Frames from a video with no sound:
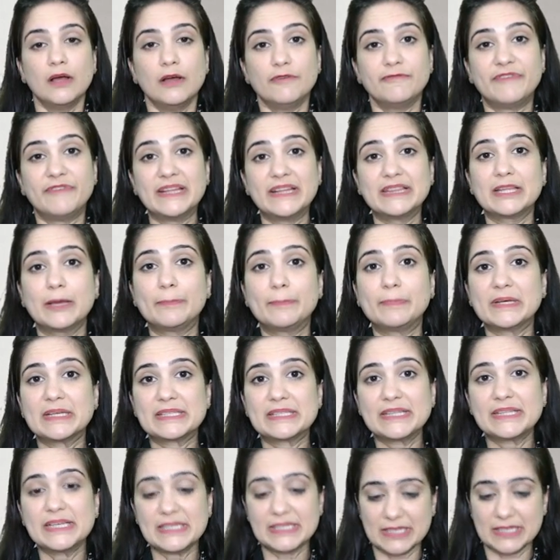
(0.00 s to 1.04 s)
when the
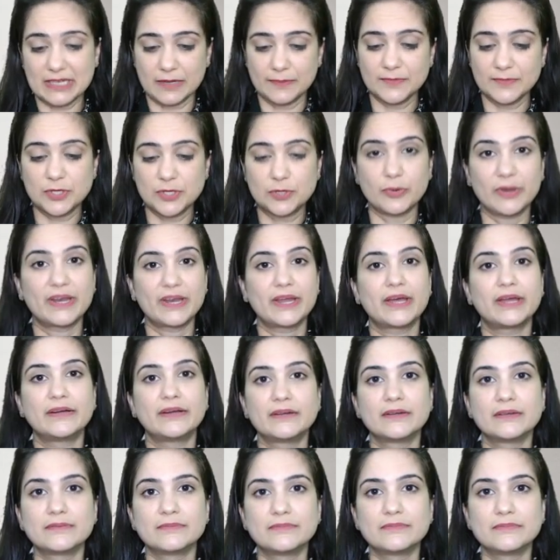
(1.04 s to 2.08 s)
business comes to an end
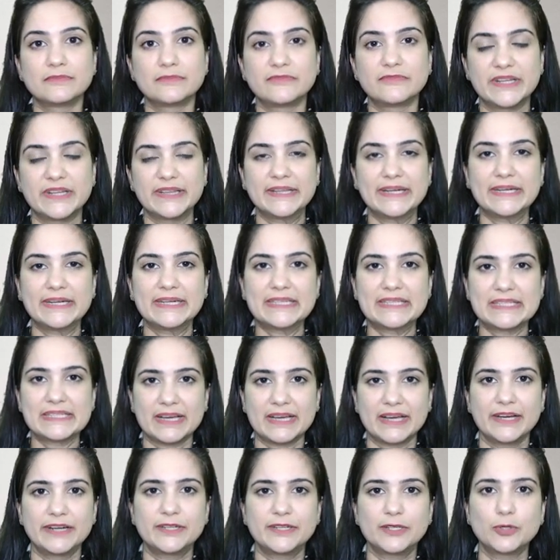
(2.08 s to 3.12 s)
when they
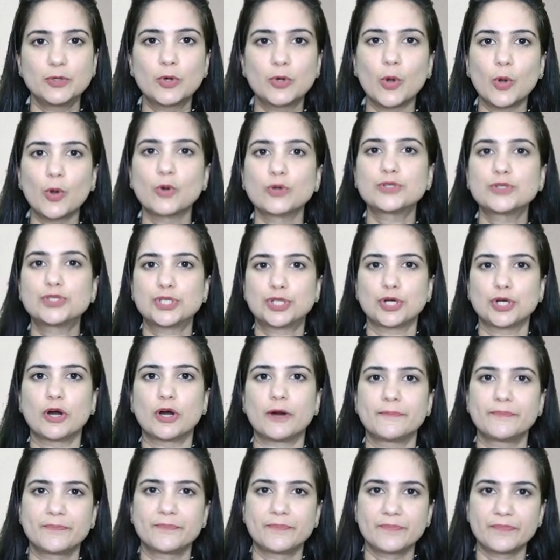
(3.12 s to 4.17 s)
decide to close
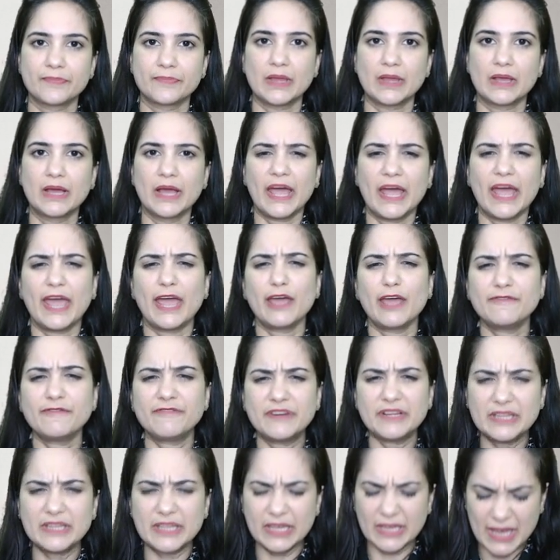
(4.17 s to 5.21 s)
shop
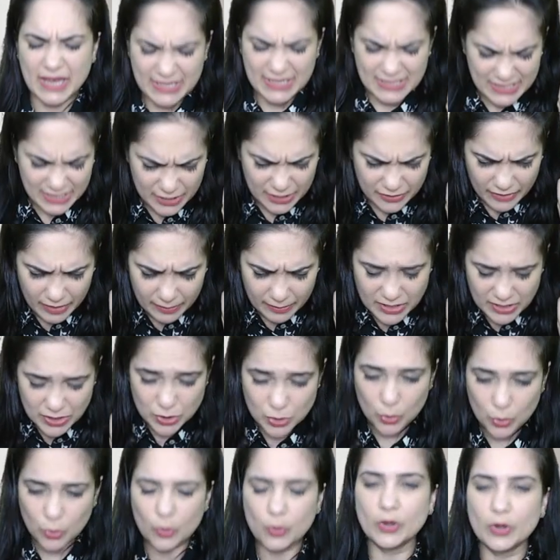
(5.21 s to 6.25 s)
everything asset will be
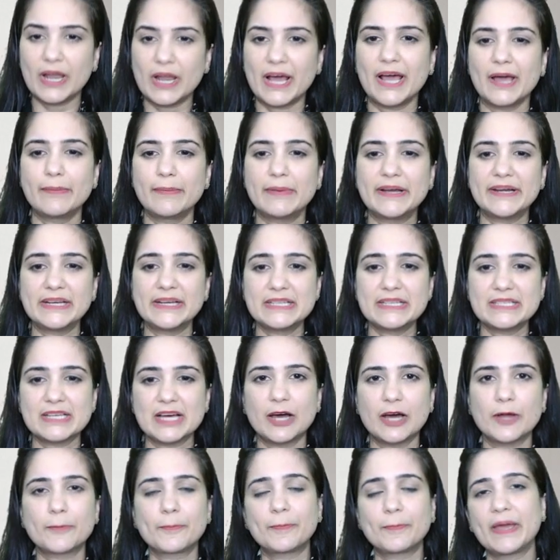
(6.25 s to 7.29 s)
sold liabilities are
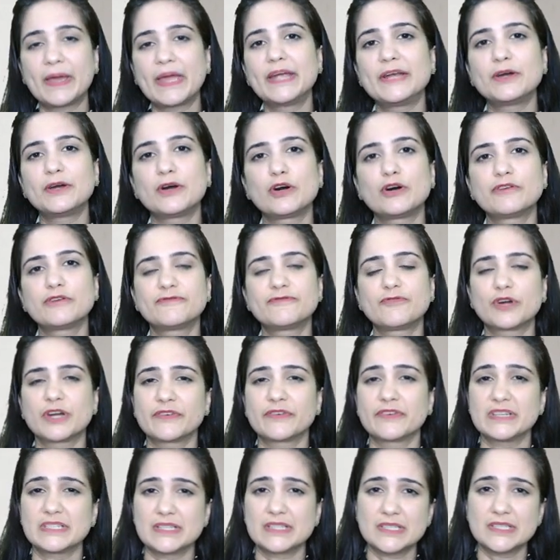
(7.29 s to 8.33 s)
paid off whatever
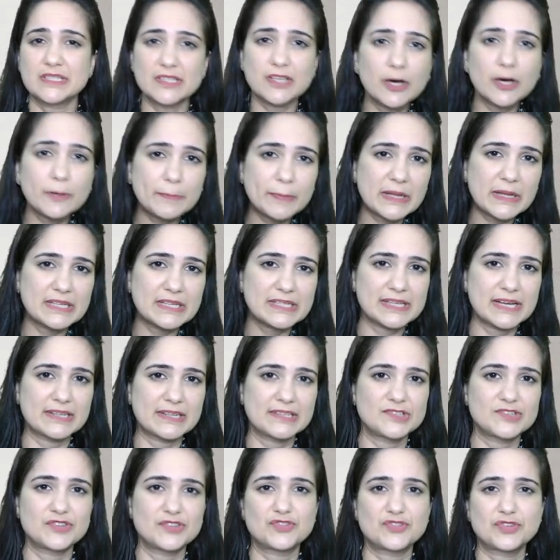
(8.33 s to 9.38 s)
is the surplus that is
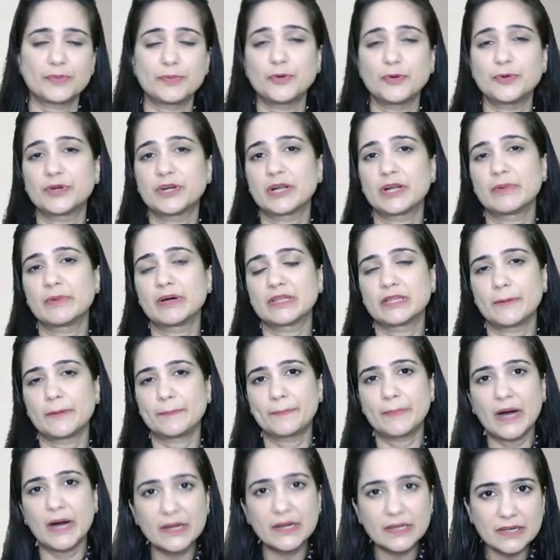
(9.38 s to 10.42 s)
distributed among the
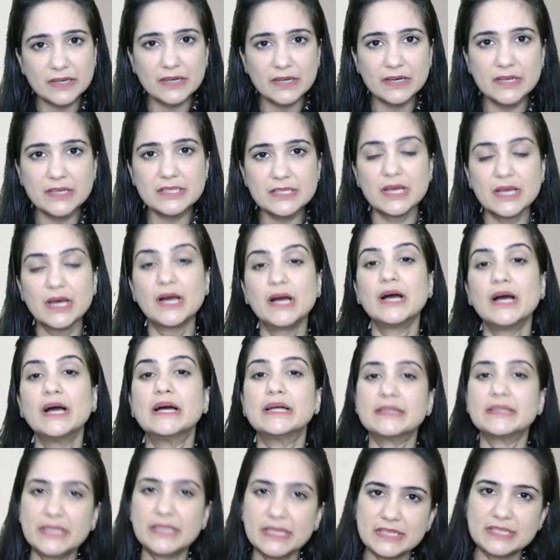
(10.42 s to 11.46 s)
partners
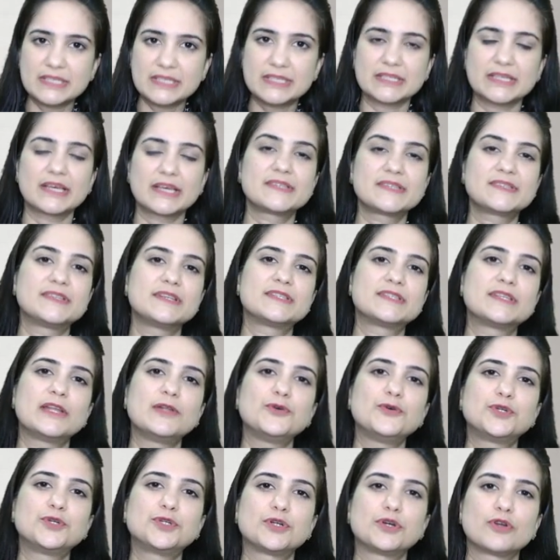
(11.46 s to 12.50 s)
this is
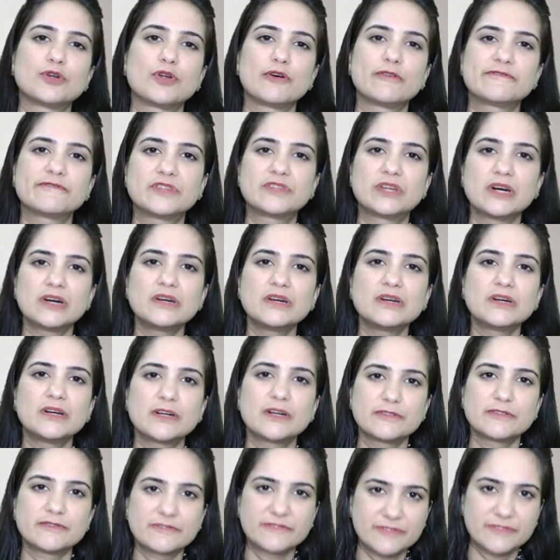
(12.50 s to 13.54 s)
dissolution of the
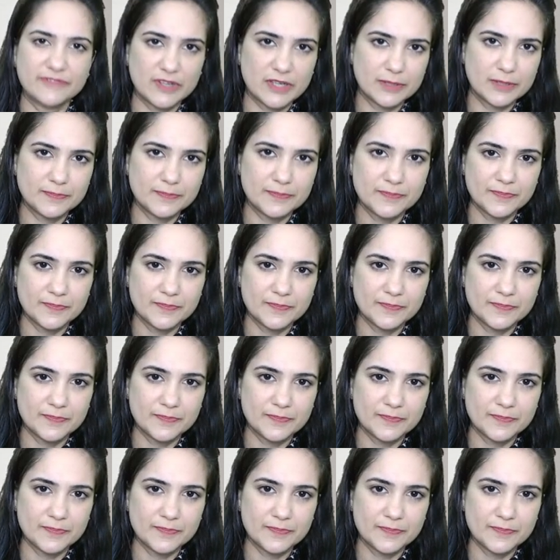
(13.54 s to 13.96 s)
firm